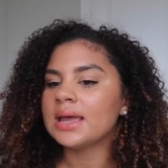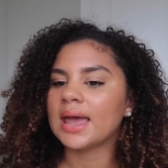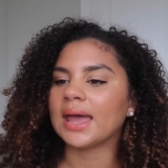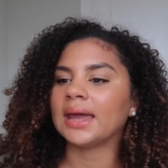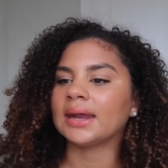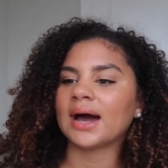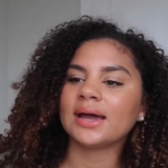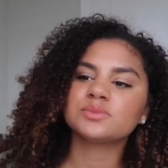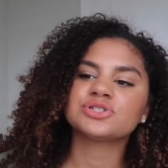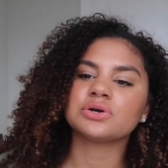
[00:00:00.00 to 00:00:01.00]
and I
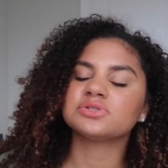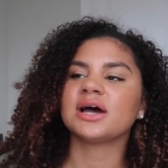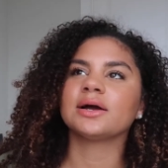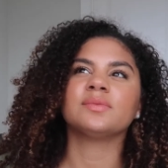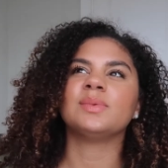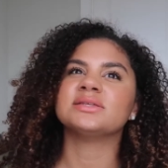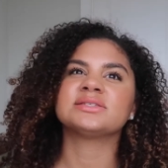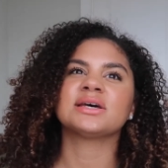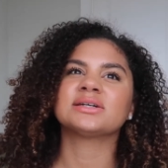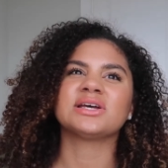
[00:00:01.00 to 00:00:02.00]
am so tired of being
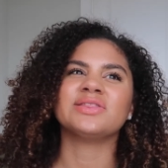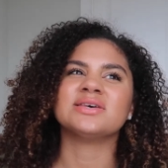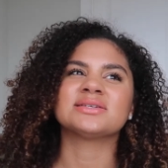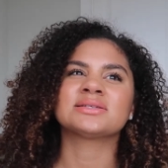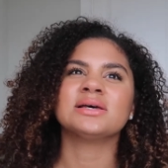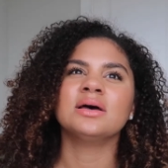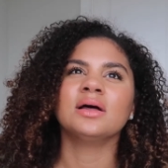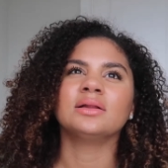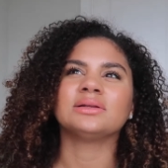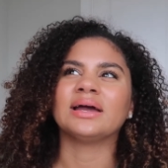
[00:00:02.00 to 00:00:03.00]
sucked in this
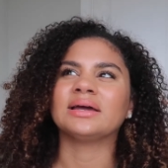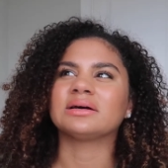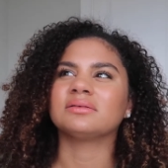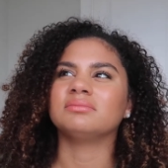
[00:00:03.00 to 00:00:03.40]
like